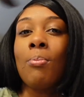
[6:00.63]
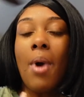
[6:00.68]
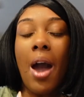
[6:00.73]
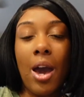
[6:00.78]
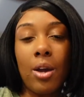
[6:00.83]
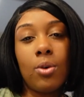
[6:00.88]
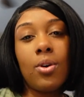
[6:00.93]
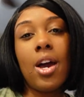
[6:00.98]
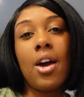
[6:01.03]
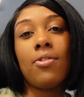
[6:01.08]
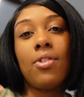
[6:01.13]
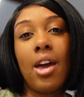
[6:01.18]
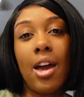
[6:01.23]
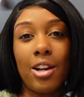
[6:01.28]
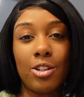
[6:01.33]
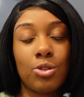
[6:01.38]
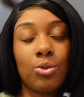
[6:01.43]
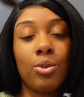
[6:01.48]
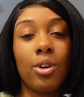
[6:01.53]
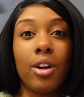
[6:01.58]
I don't have the
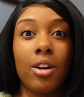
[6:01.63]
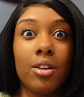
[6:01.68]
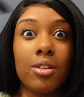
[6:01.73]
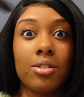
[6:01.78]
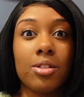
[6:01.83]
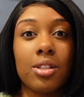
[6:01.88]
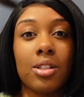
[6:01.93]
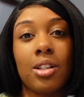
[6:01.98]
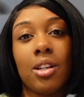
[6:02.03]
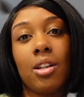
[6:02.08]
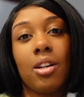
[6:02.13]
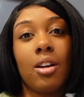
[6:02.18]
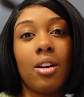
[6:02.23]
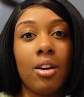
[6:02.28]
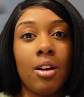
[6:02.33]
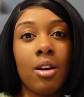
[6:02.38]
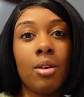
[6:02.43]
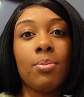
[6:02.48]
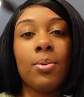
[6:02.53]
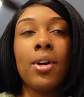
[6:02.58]
actual urge to get
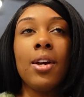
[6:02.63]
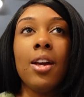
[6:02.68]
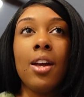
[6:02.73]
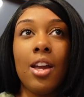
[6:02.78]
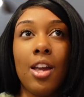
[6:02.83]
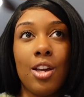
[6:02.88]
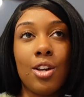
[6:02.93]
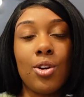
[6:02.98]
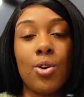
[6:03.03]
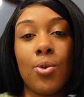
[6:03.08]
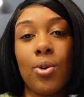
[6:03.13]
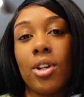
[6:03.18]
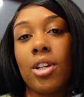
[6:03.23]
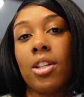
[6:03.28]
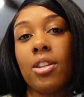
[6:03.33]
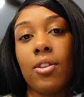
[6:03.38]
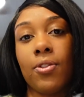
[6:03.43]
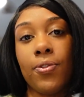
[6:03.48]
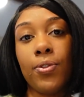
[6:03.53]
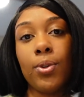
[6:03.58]
up and go and
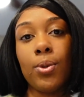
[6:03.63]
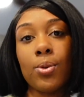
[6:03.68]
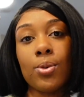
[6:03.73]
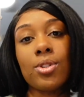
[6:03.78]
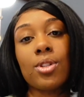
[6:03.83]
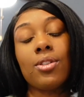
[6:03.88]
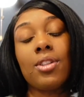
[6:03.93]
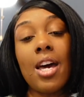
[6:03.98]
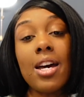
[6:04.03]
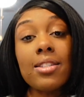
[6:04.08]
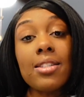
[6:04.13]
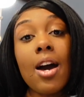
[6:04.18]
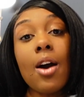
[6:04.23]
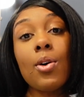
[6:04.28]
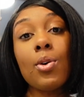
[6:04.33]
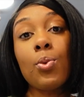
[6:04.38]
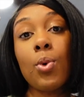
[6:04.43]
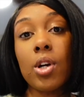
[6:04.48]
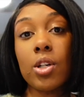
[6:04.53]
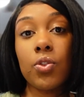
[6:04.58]
get the food. So that's
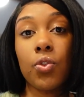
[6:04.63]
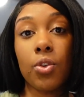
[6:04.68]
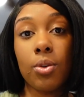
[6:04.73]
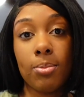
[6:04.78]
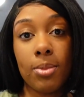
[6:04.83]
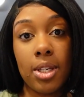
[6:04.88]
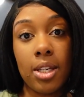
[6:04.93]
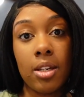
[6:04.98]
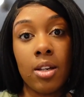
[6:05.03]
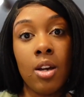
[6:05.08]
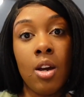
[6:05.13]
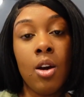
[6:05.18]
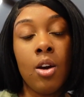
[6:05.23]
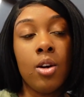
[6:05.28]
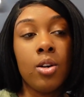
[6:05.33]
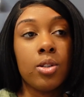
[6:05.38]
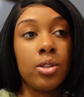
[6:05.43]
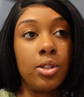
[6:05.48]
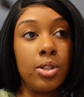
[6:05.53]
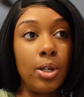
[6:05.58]
how it works for me.
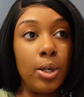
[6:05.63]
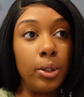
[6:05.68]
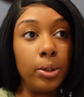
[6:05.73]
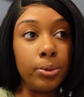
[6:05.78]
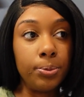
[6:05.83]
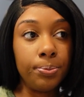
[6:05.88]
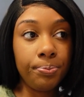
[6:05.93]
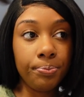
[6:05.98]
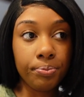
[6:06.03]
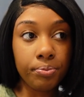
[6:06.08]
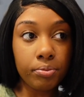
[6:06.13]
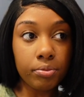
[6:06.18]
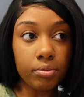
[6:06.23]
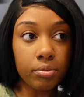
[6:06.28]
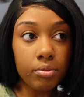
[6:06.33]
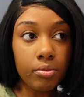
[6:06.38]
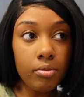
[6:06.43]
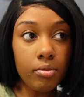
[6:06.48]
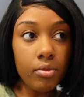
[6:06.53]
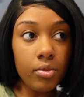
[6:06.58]
So
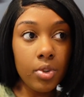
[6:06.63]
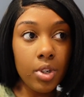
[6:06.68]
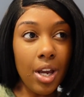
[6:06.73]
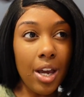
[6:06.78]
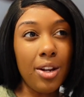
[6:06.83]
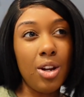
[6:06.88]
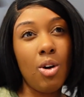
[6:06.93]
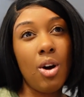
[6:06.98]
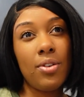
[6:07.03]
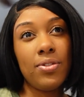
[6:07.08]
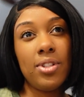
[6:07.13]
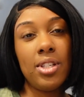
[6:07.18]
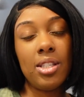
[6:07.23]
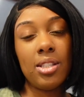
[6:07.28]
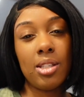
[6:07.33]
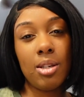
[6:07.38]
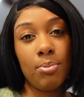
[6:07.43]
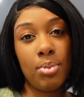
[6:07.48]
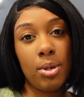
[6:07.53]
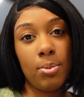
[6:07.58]
I know I've
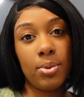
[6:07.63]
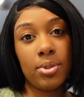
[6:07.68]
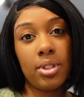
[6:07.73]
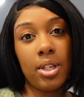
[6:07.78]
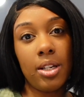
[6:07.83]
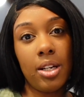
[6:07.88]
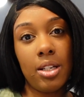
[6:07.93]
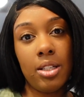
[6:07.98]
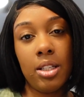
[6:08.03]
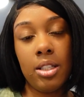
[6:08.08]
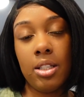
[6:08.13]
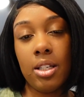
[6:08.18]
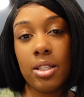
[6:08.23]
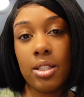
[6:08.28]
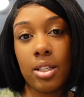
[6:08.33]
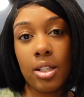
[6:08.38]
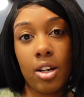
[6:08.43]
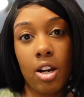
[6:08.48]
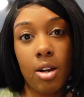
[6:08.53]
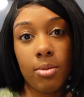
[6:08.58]
seen some people say that it
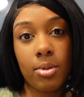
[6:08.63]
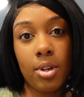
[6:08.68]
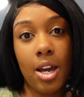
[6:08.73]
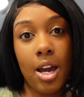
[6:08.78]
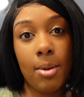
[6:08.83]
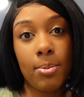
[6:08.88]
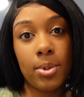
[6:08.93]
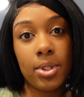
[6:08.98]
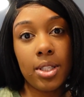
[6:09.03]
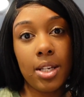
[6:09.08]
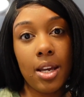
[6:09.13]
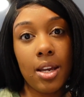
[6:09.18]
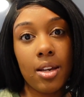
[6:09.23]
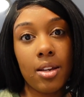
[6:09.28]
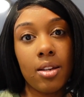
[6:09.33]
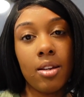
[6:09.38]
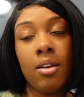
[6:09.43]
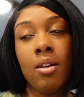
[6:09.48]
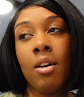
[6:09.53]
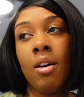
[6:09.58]
doesn't curb their
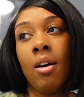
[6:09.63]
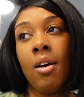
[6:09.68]
appetite.